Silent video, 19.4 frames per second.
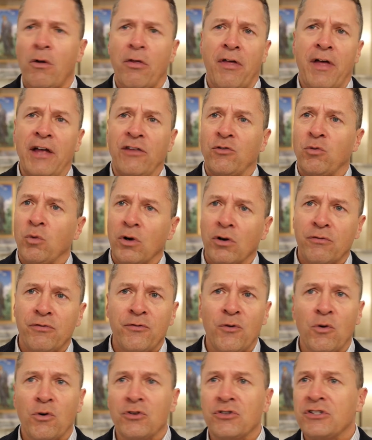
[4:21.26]
Whether that's
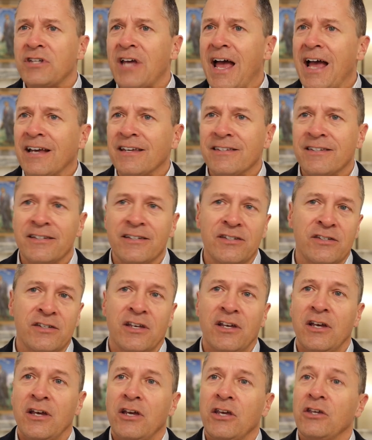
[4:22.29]
workforce, taxes,
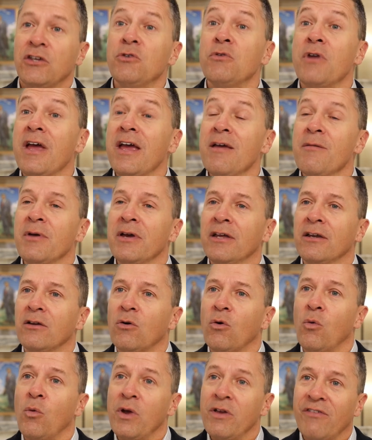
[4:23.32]
you name it,
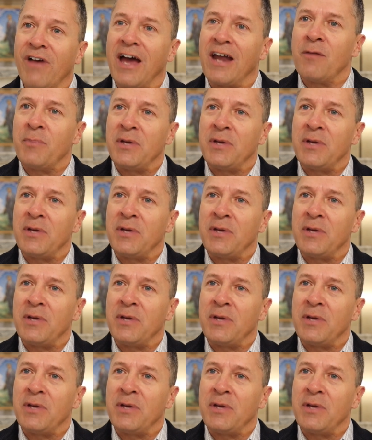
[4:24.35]
we've got